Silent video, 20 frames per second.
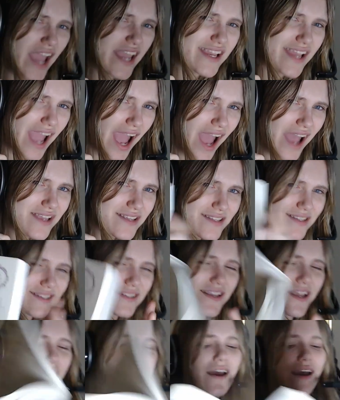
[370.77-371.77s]
I
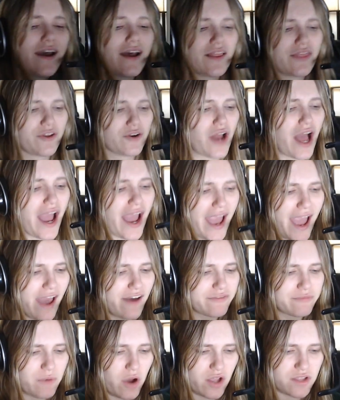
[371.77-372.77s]
guess. They're not
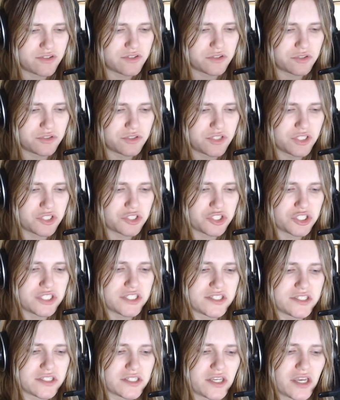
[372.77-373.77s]
half monsters, they're
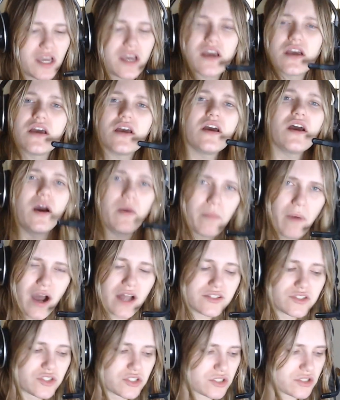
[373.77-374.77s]
just
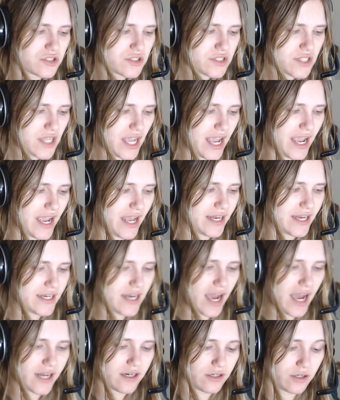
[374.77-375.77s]
monsters.
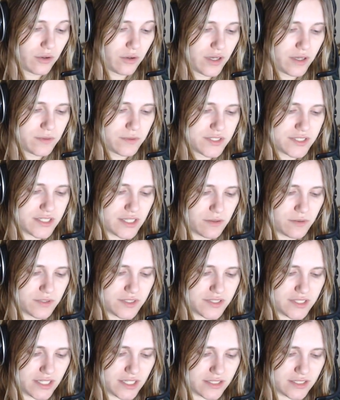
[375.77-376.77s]
And I don't know, it
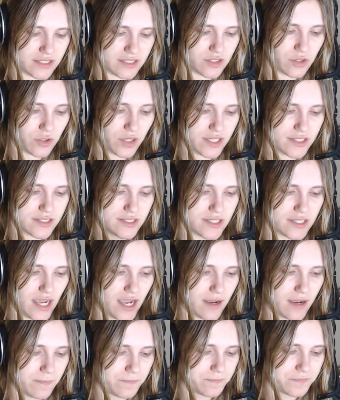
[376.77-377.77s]
was like this crazy
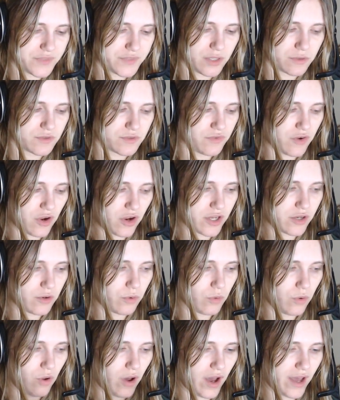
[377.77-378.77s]
game. It was very
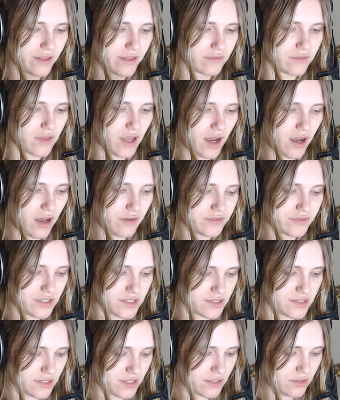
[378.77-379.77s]
cool. I
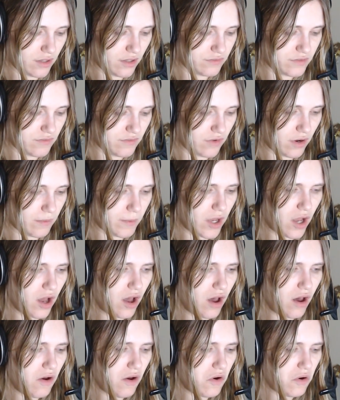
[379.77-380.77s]
obviously loved it very much.
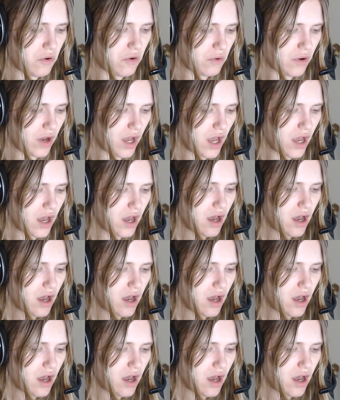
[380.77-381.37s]
Oh,